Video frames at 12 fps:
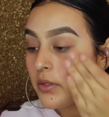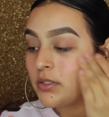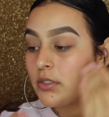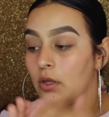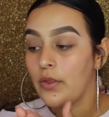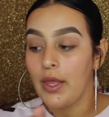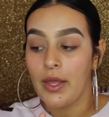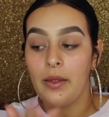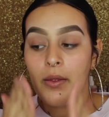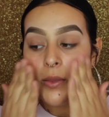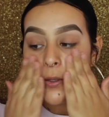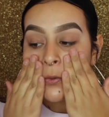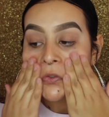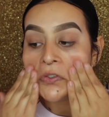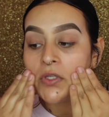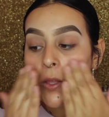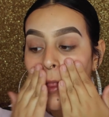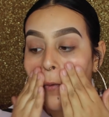so that it looks
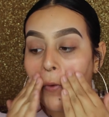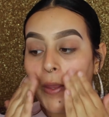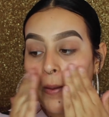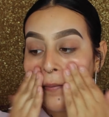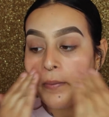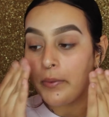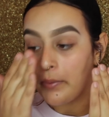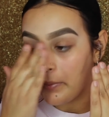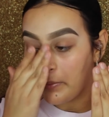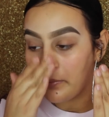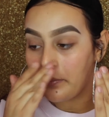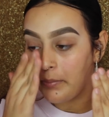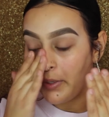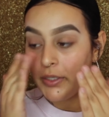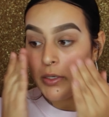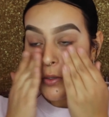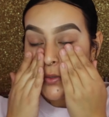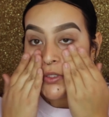glowy. My
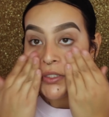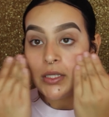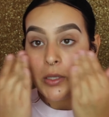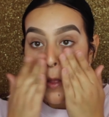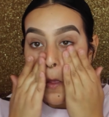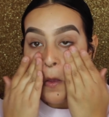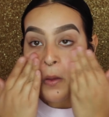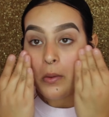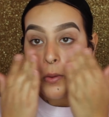nose a little,